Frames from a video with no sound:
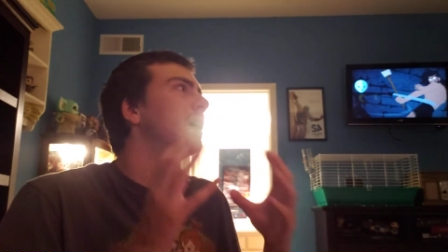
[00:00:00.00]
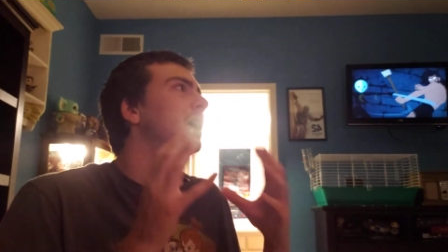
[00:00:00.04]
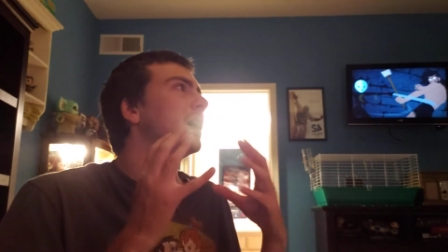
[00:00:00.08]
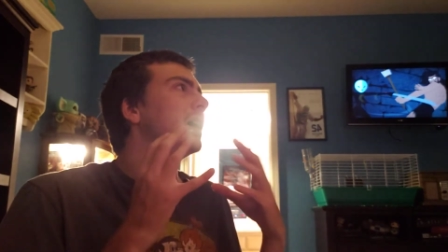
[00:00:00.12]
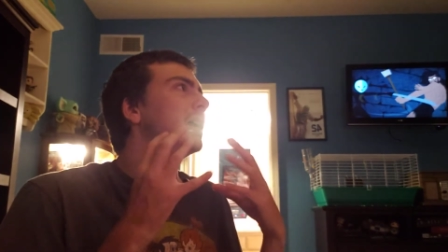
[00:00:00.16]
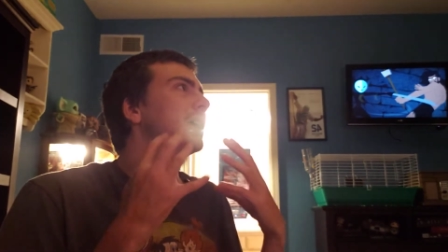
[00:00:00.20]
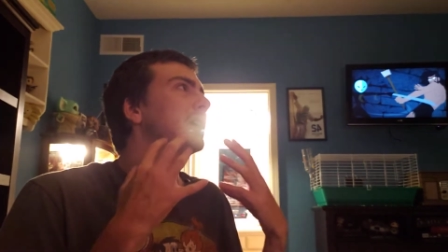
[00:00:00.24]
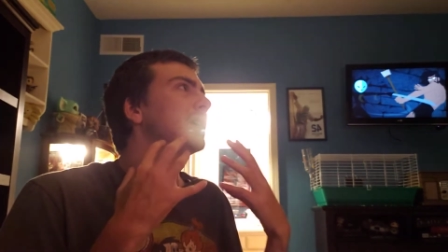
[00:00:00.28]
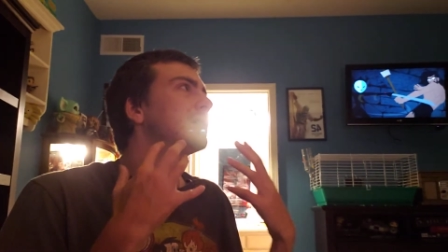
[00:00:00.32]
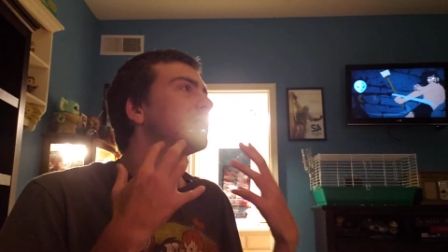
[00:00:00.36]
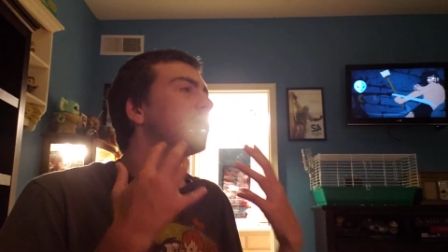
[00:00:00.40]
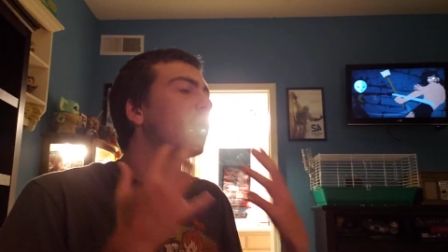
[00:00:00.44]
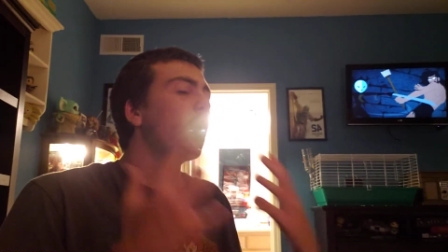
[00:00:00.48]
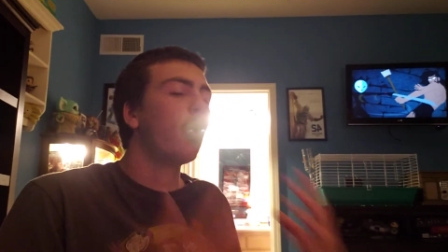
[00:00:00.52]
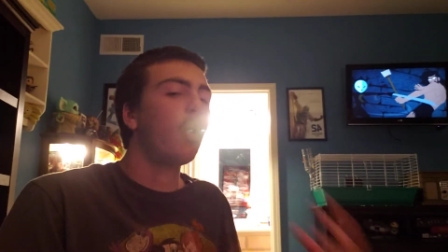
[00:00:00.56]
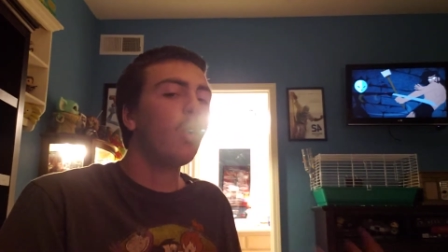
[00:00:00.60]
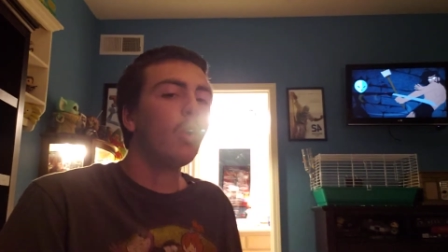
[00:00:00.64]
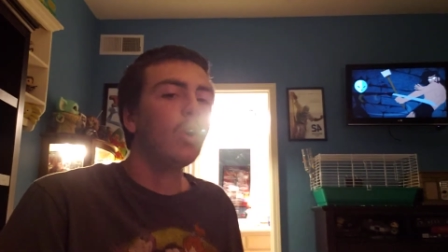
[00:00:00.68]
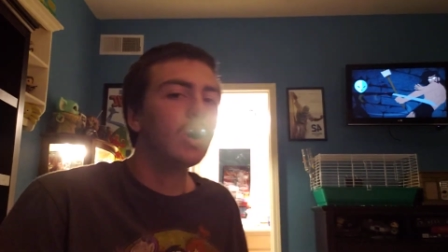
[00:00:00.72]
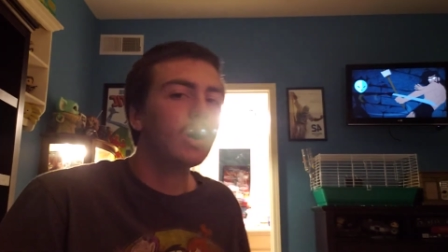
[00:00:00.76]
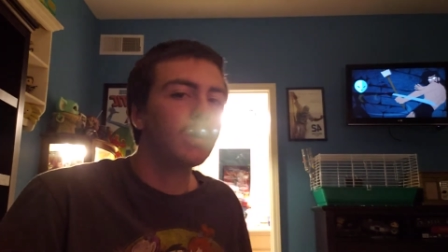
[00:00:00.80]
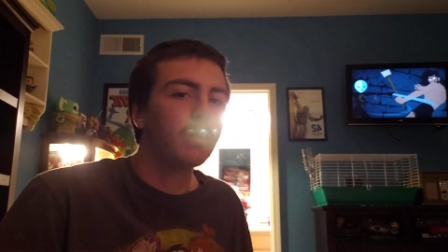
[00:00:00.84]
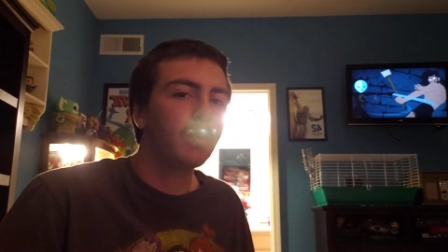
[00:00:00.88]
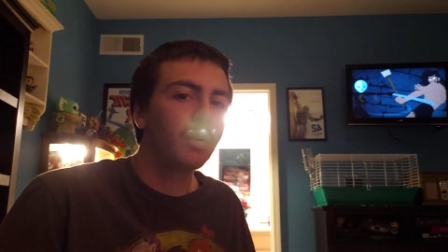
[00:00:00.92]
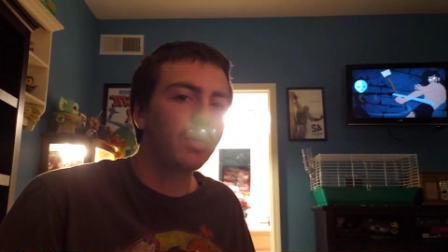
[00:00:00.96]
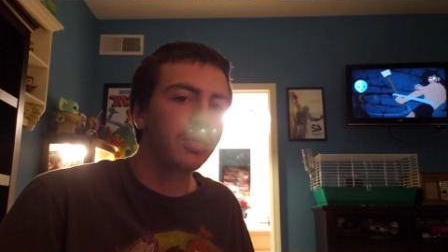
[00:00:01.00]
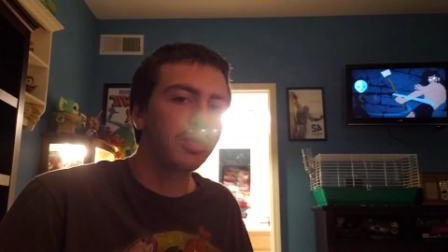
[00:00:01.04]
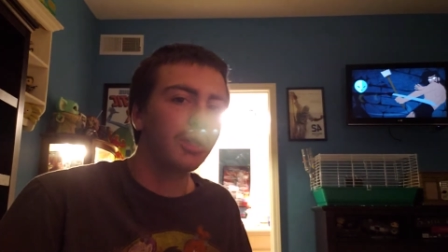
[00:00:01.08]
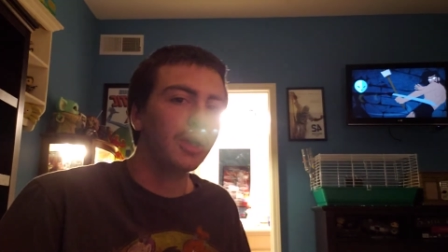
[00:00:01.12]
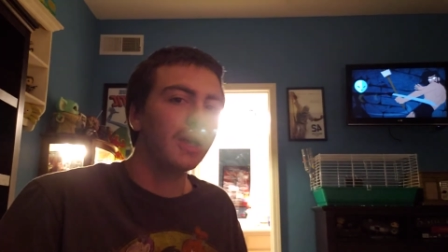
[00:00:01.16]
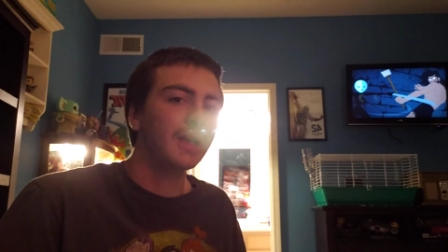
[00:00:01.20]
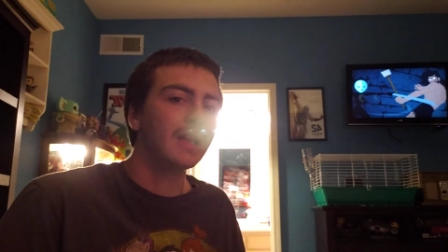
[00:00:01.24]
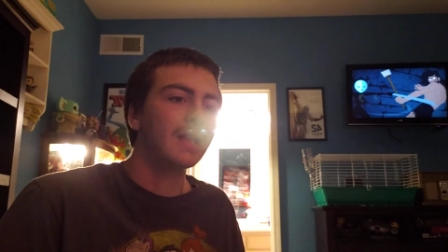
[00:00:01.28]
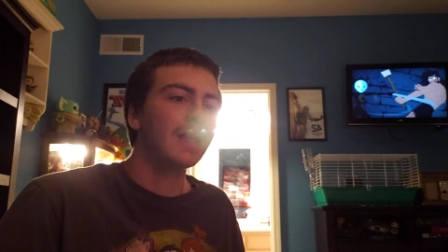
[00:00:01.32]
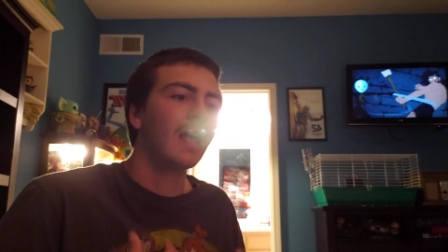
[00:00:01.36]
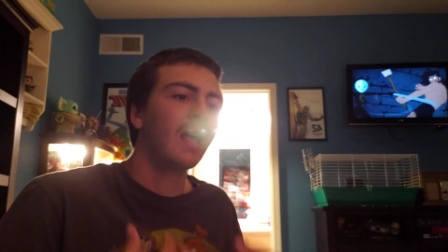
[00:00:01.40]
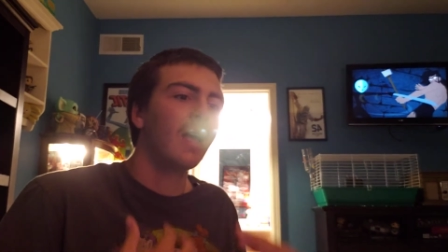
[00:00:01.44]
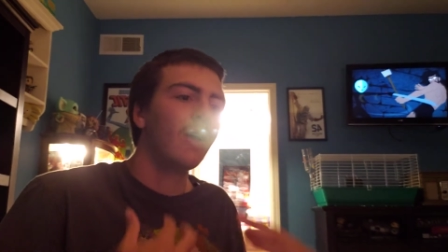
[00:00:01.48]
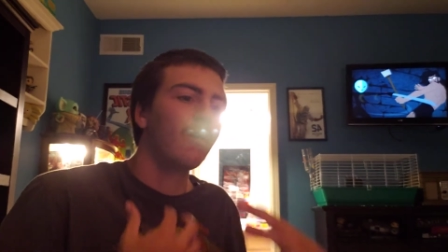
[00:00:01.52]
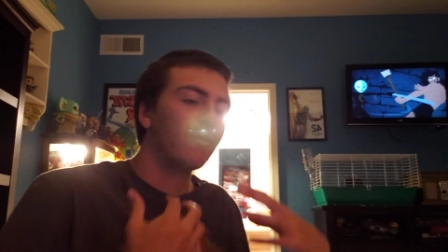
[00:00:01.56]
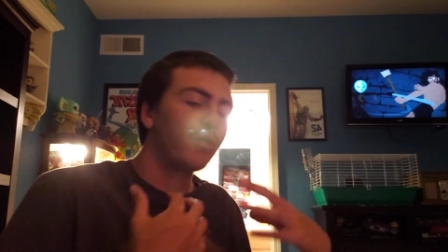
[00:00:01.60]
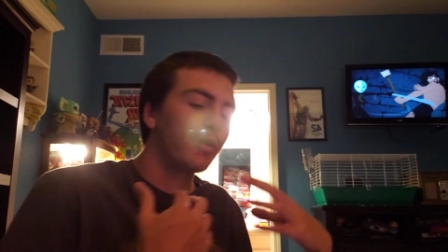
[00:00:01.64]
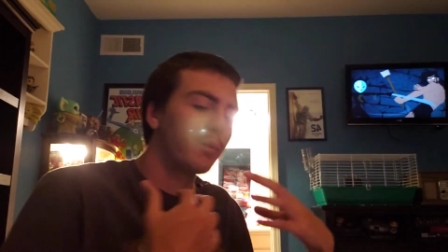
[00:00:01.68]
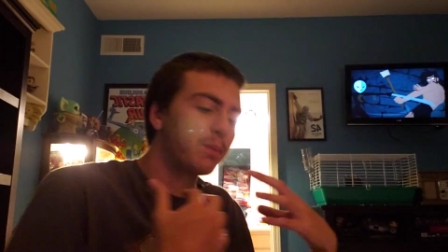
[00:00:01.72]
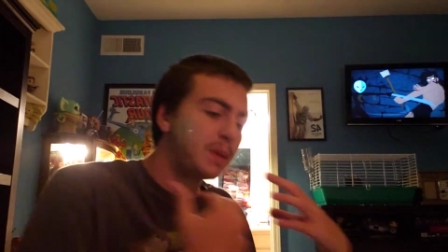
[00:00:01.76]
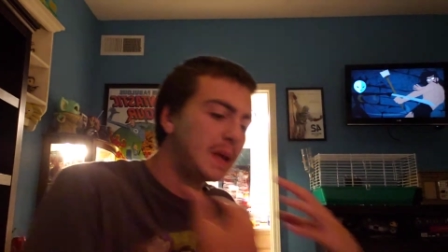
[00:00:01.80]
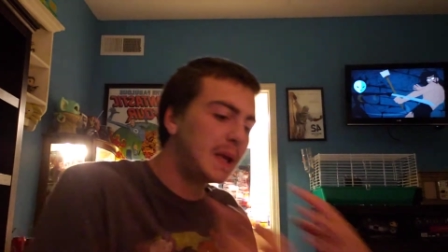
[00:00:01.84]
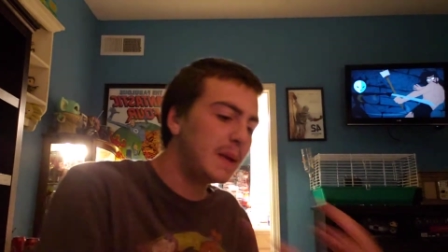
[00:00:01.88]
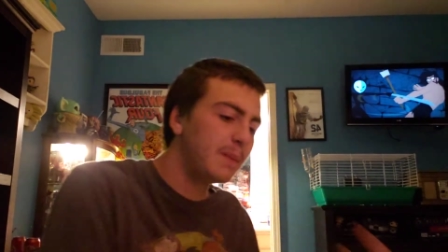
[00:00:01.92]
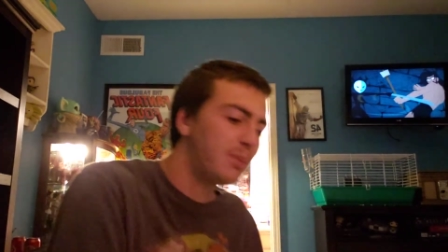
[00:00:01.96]
and it's a horrible thing
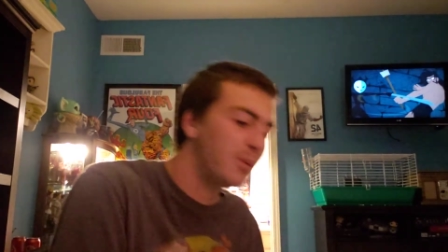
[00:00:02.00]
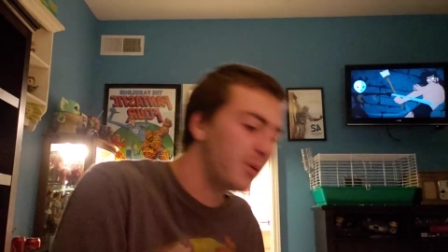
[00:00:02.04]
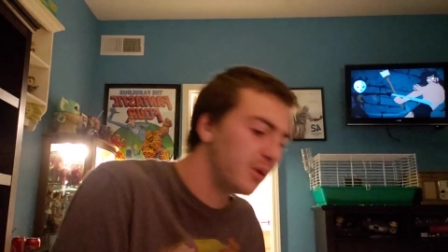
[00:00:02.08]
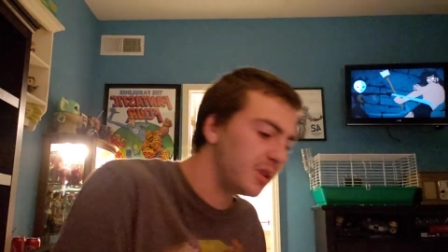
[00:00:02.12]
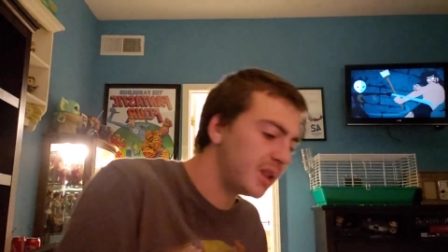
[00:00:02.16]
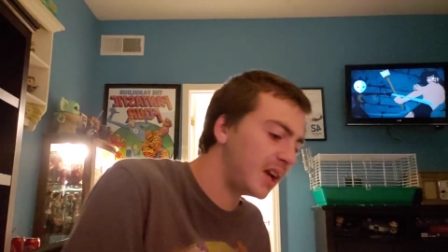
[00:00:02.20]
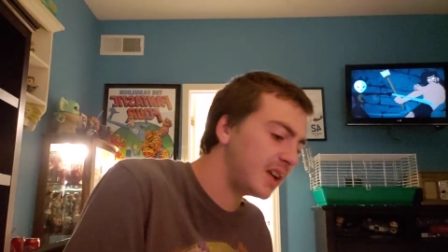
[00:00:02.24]
for people